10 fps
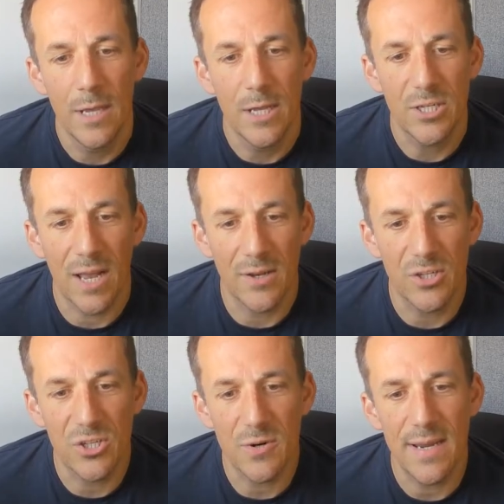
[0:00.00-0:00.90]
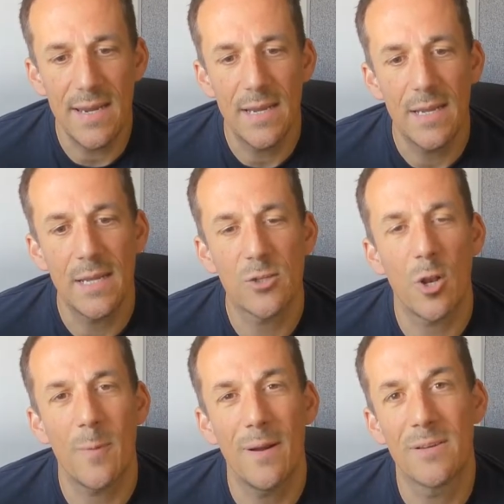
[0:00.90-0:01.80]
Challenge 3 is all
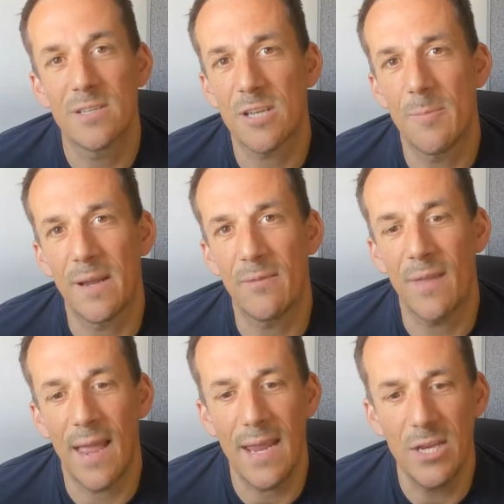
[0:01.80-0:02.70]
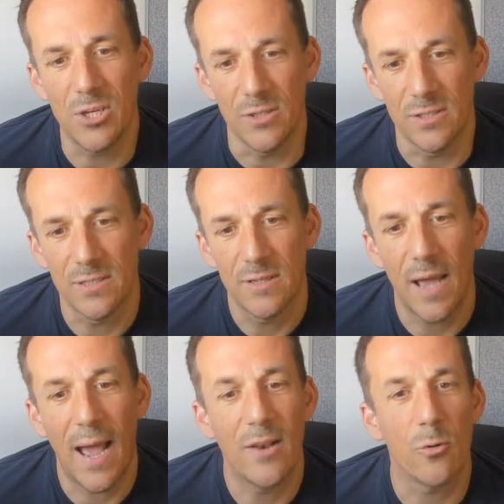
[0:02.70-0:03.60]
about summing the ages
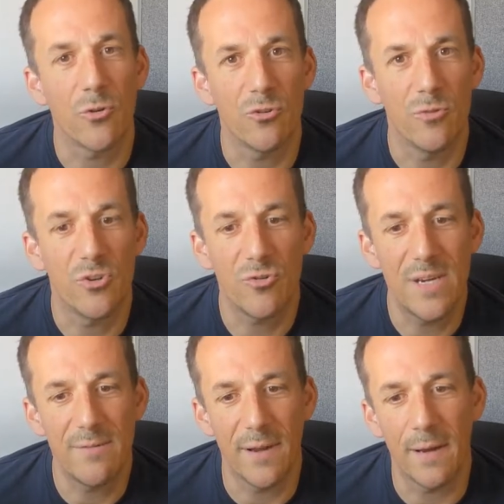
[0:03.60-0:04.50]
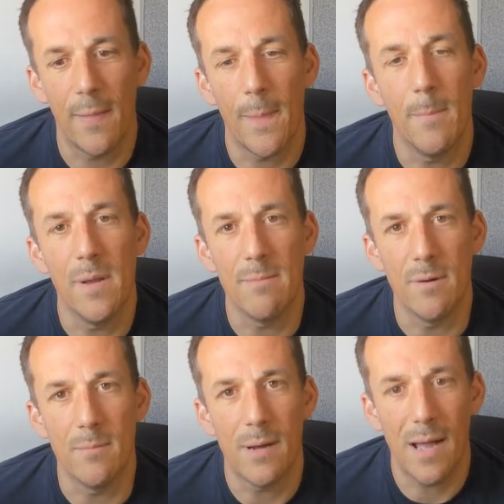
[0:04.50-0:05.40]
and also retrieving the
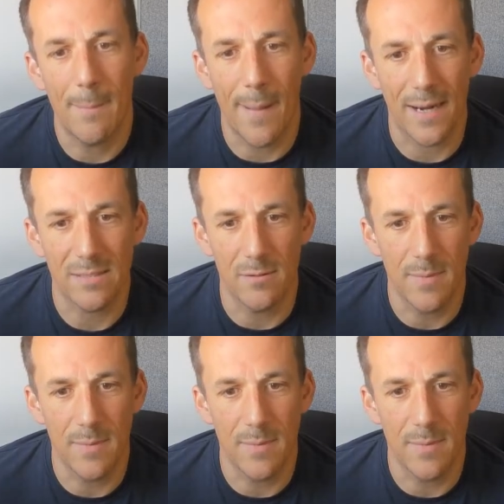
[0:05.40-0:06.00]
minimum and maximum